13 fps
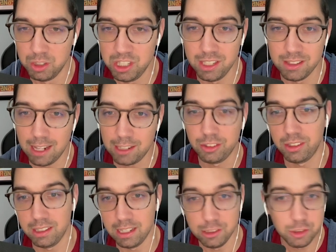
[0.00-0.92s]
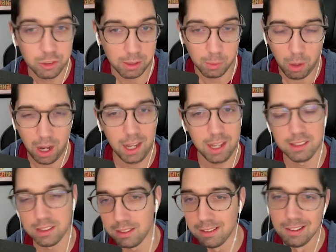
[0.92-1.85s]
She is actually injury
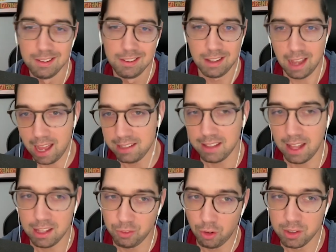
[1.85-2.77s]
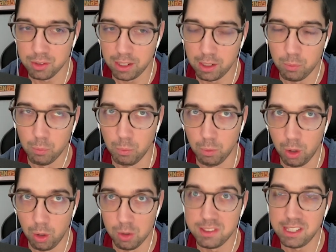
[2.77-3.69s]
wise and as yeah. as far as like
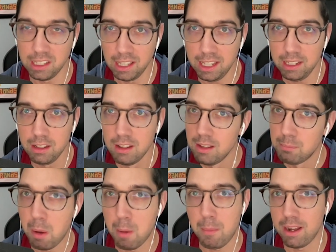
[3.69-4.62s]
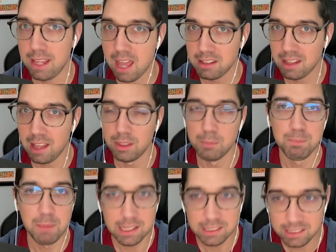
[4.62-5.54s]
her ceiling, Bonmati hasn't had the
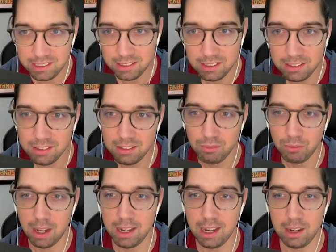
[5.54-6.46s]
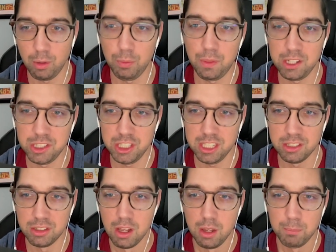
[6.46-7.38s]
best season, right? I don't think yeah. she
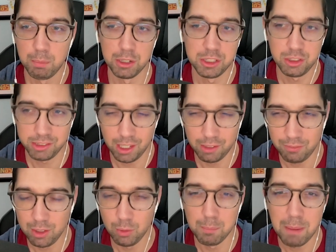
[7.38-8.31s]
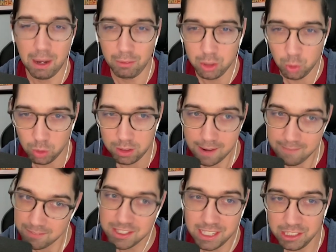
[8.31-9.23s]
has pushed herself into a Ballon d'Or
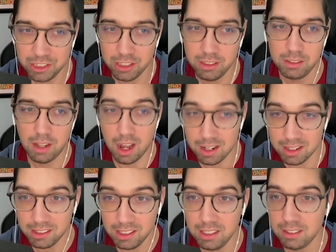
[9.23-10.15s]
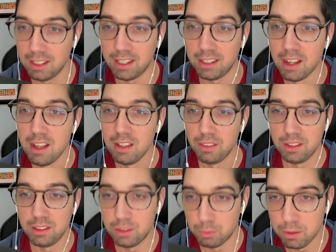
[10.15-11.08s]
conversation, honestly. Like yeah.
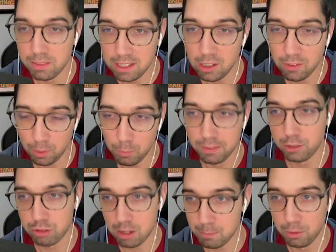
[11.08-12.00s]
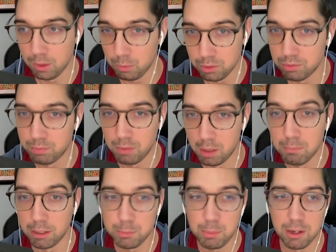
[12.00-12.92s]
the the year they won the treble, it was a
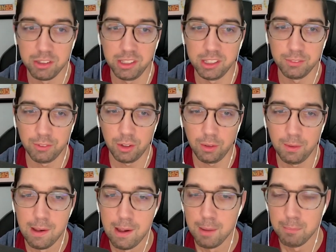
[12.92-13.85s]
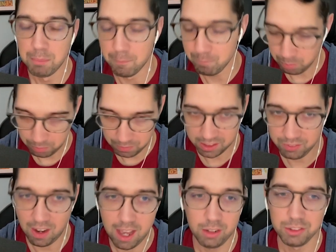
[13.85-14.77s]
much better season for her, but this
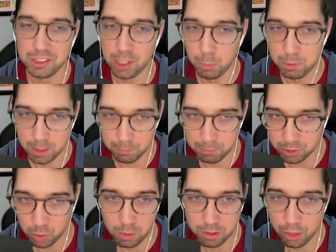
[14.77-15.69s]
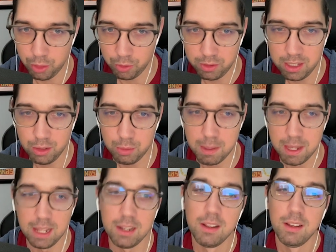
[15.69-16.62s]
final she opens up the scoring in the 13th
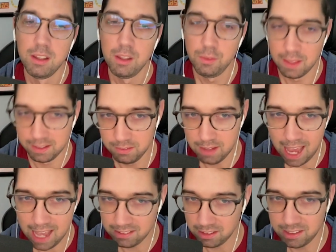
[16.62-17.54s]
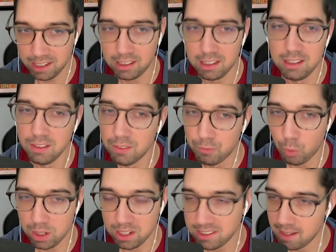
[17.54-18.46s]
minute then adds a second in the
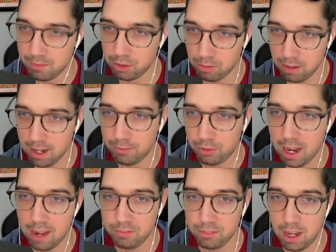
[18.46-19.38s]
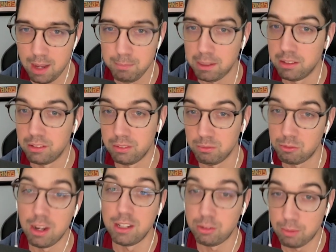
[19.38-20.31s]
47th right after halftime because
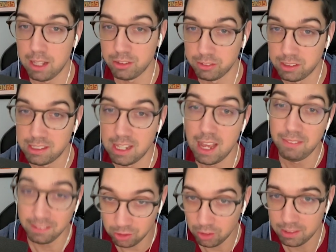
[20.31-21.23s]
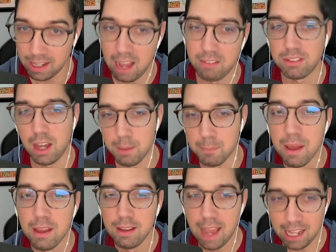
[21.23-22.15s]
credit to Real Sociedad, they took it to halftime
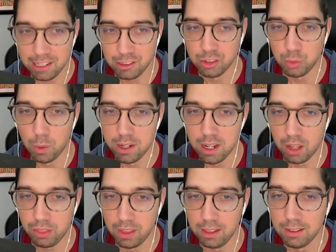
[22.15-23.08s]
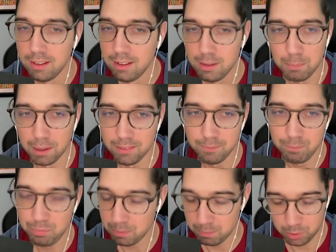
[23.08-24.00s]
mm-hmm. at just one nothing. But
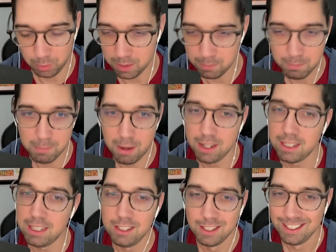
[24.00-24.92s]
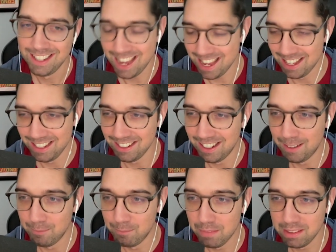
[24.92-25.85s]
between Bonmati and
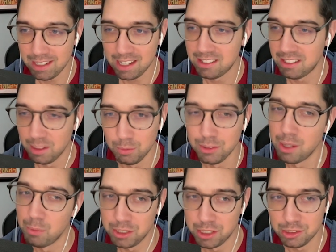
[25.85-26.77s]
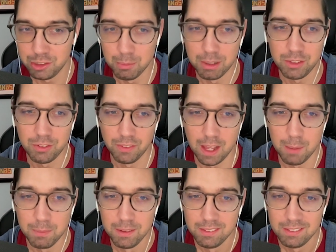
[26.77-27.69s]
um, and Geyse, it was it was just too much for them.